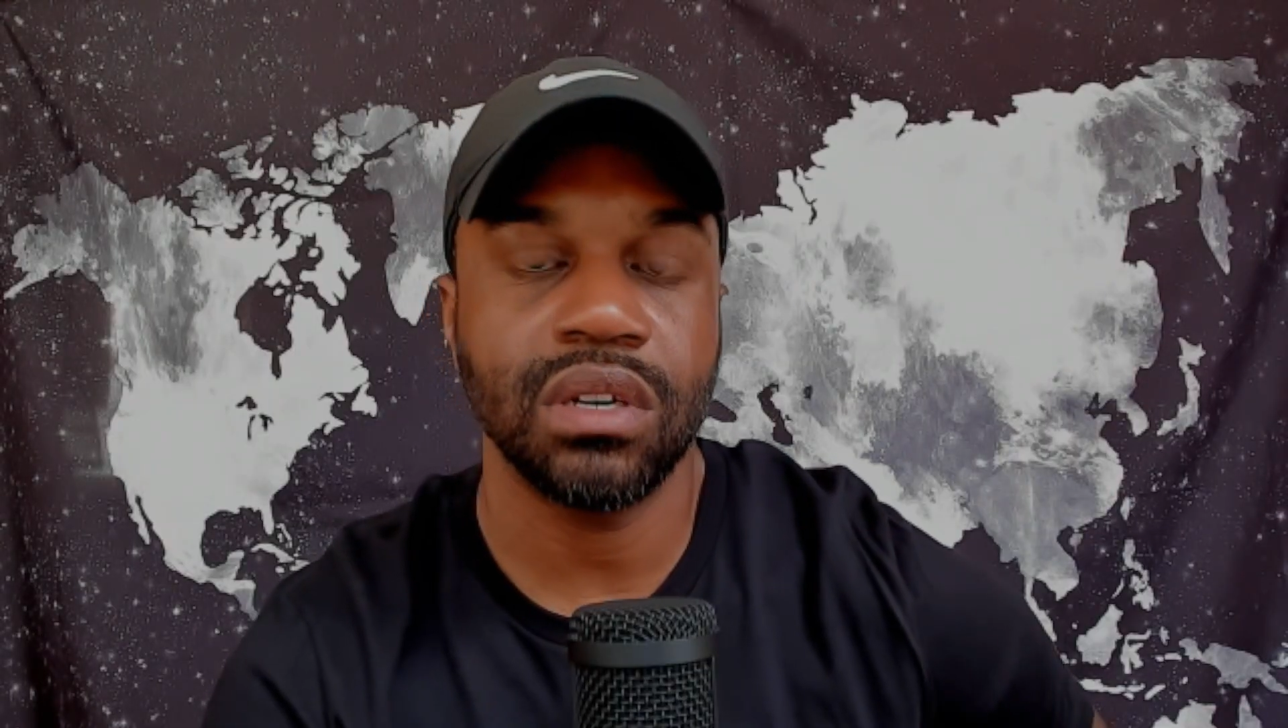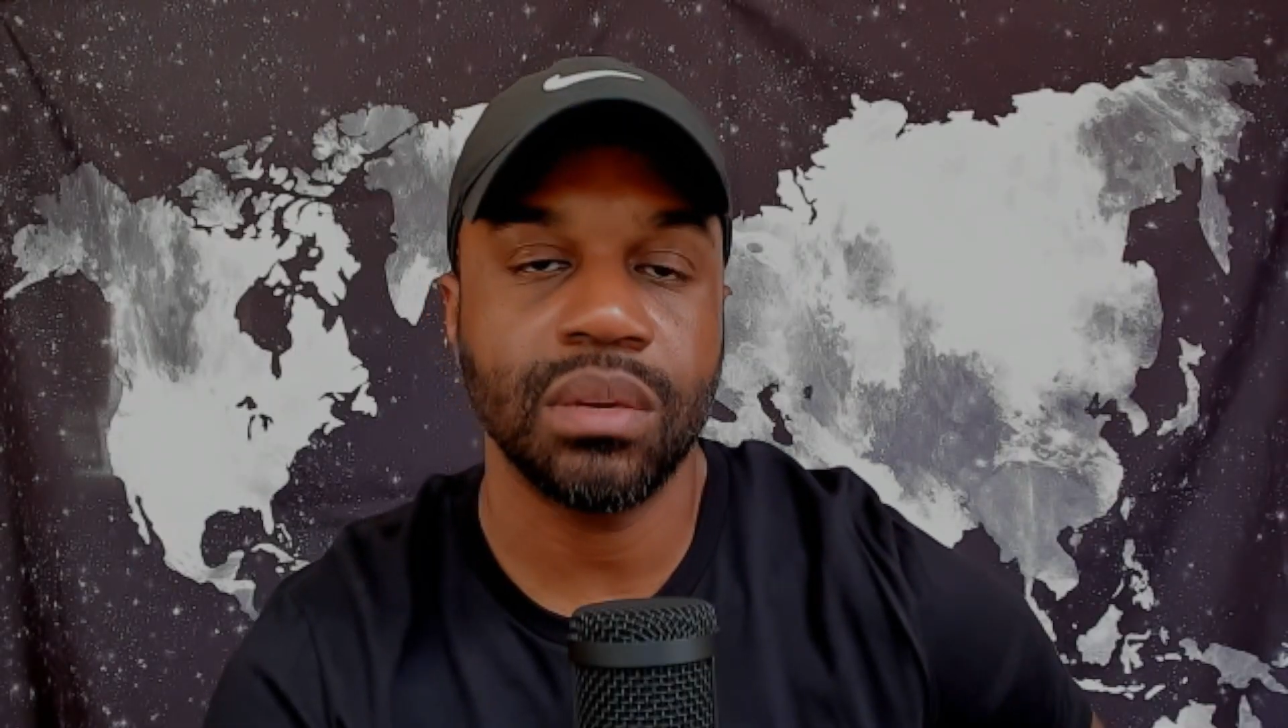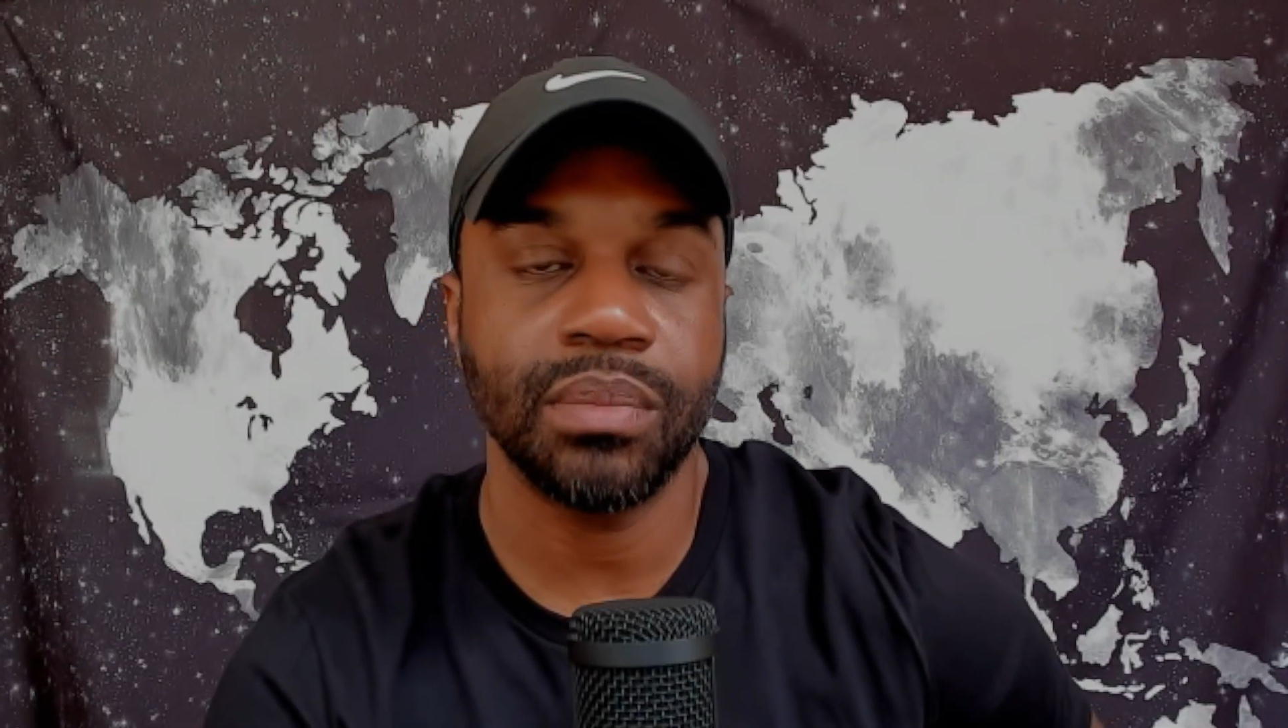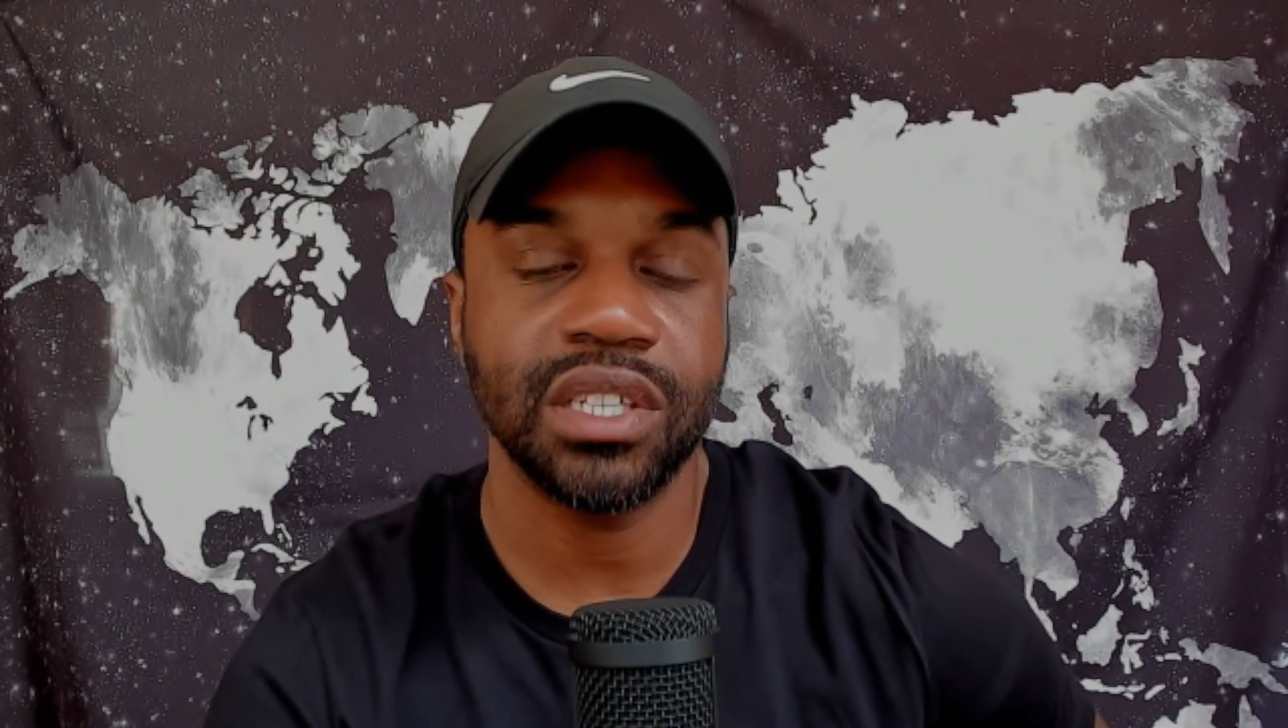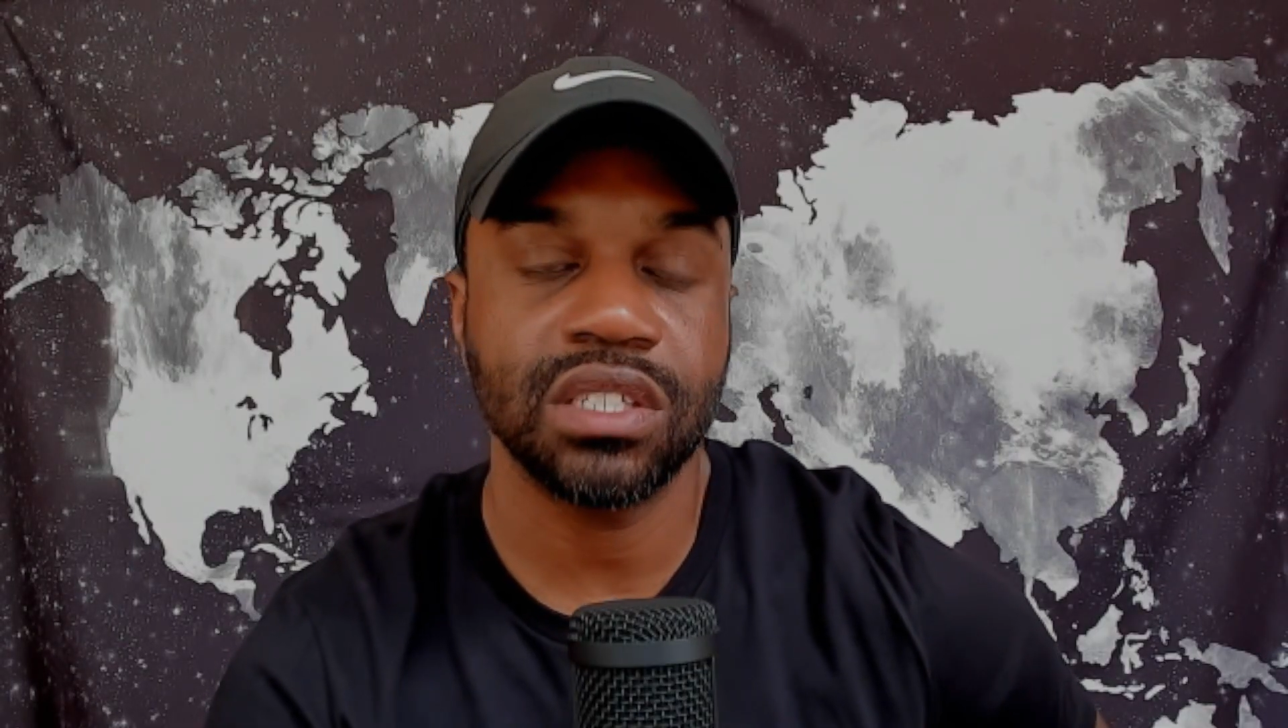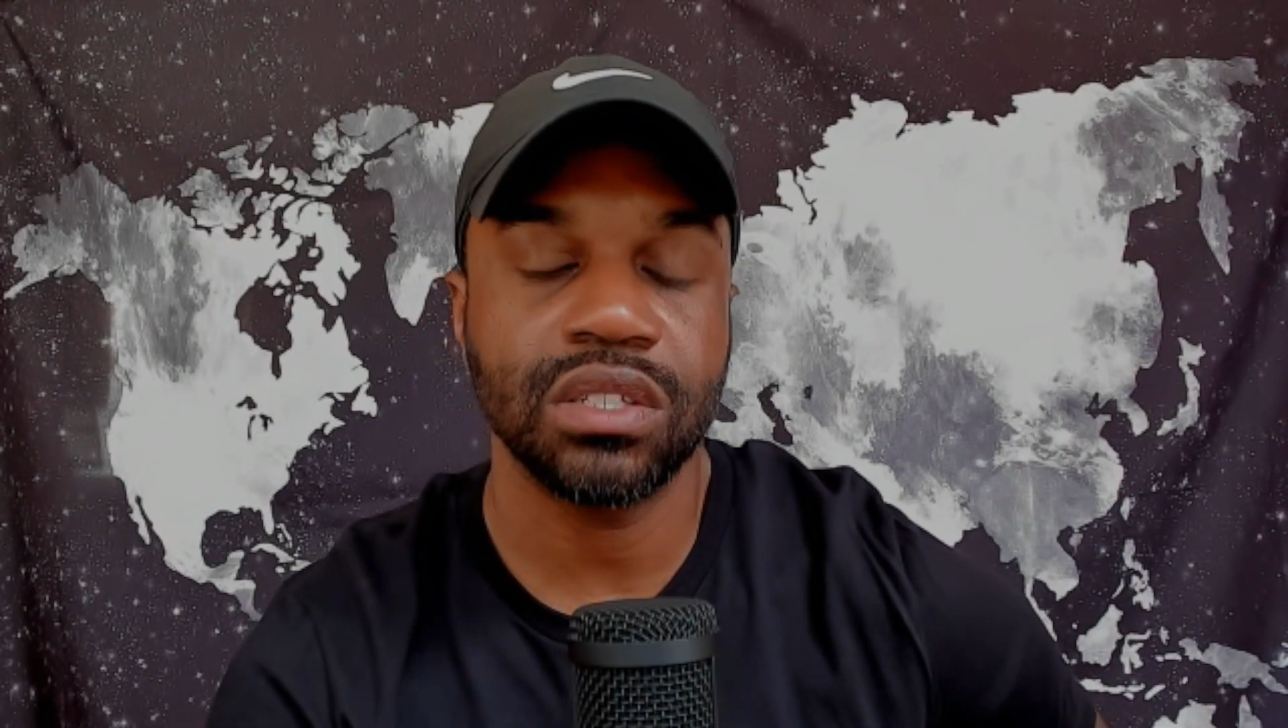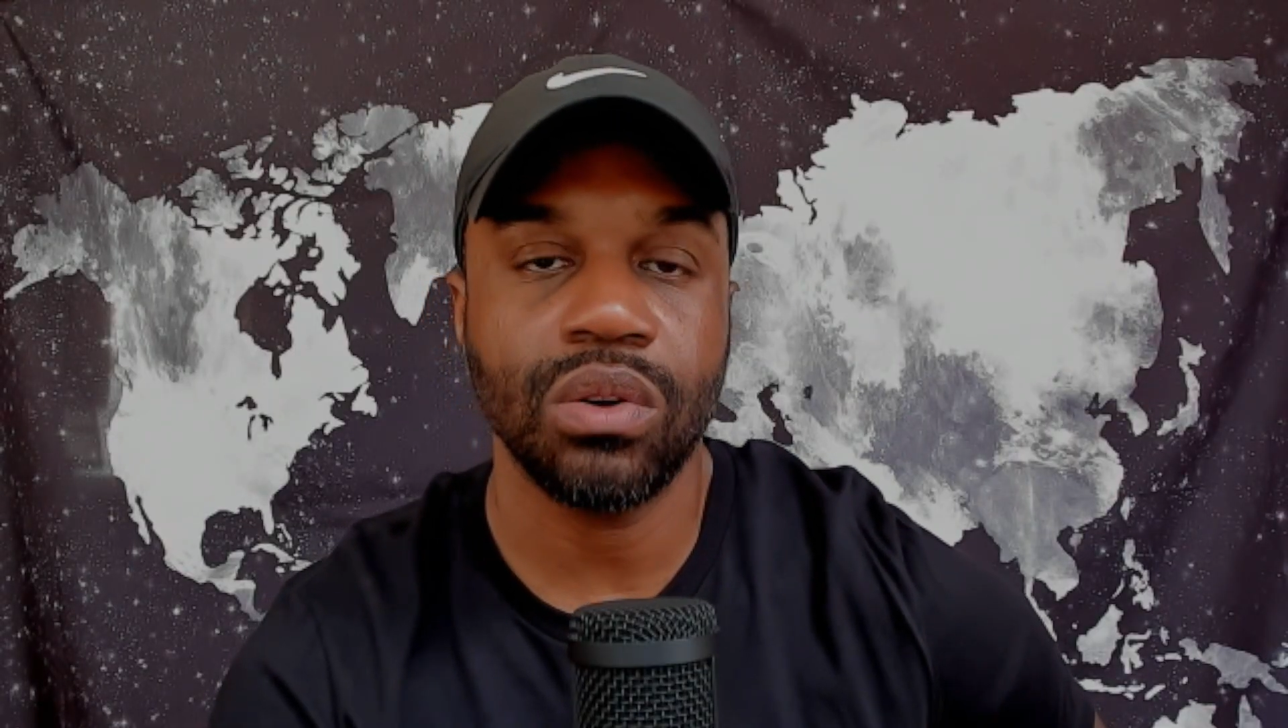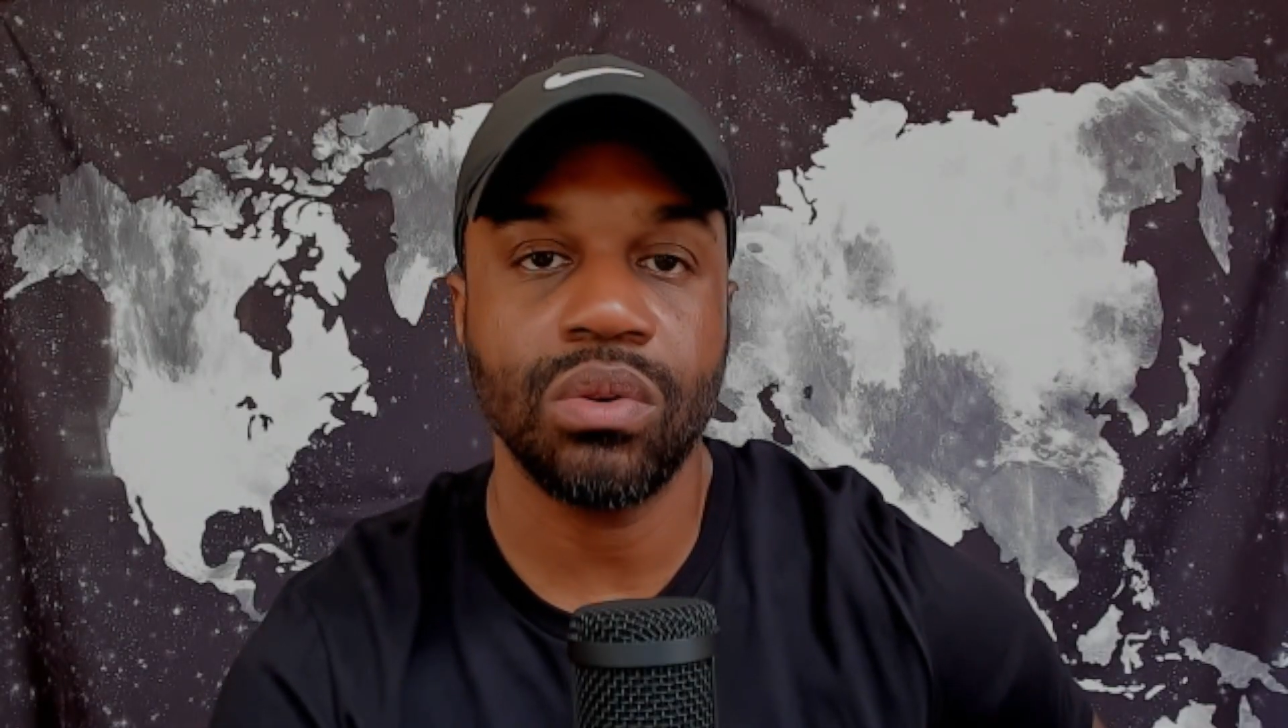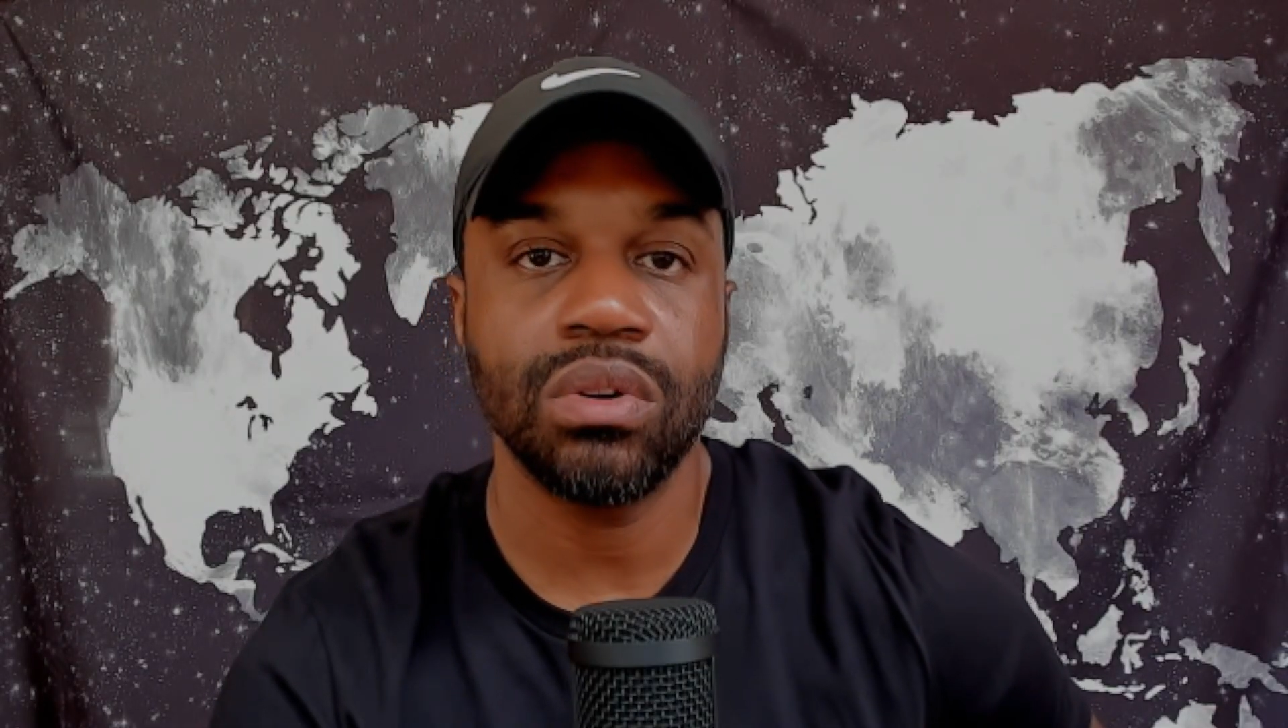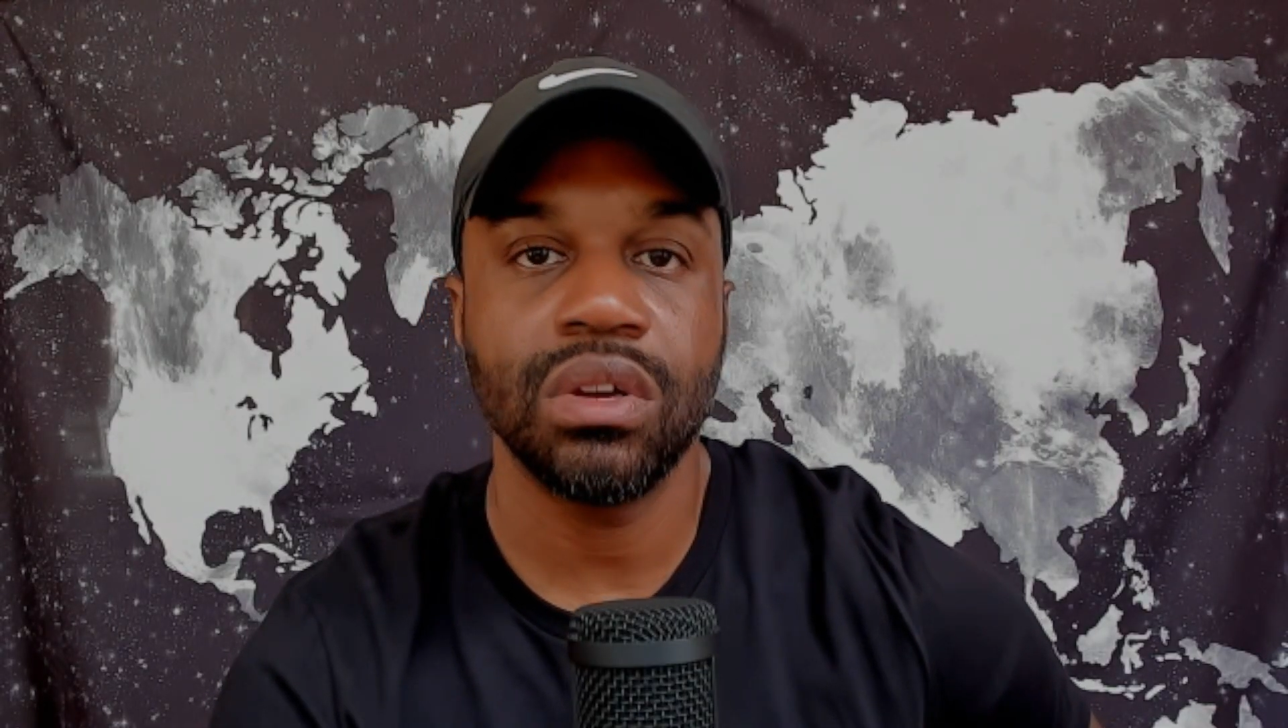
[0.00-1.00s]
in
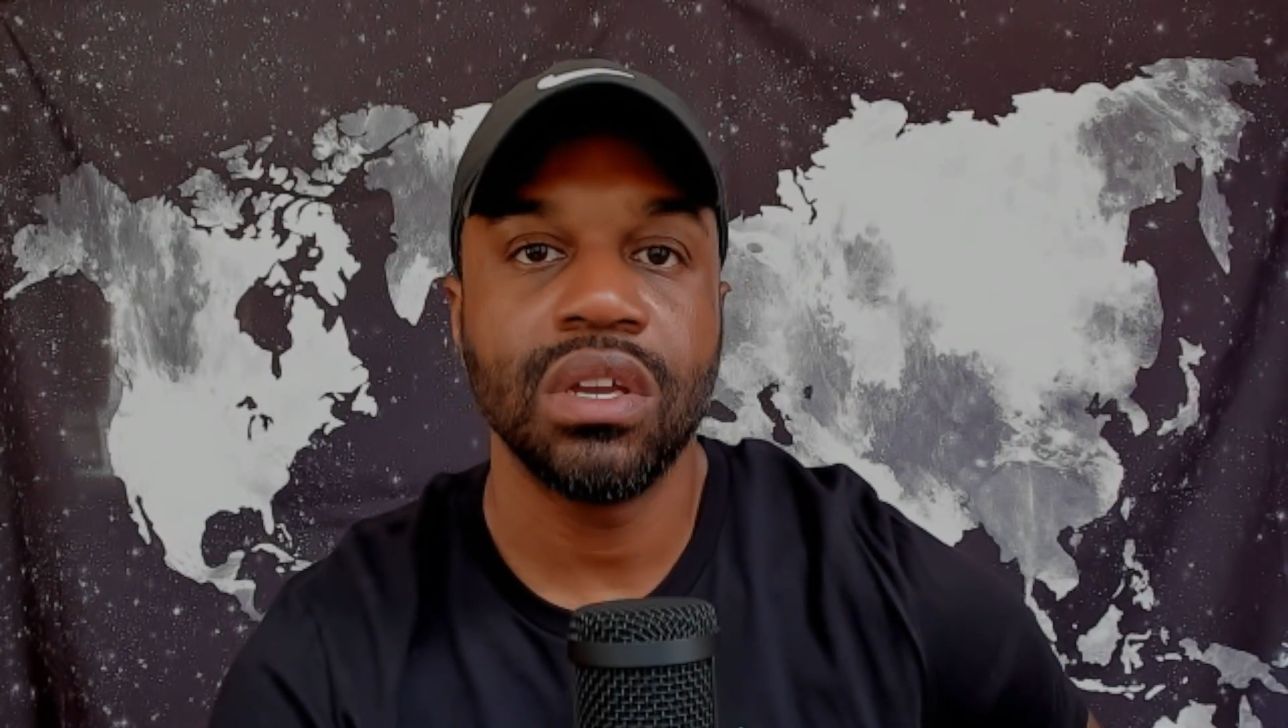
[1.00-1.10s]
Seoul,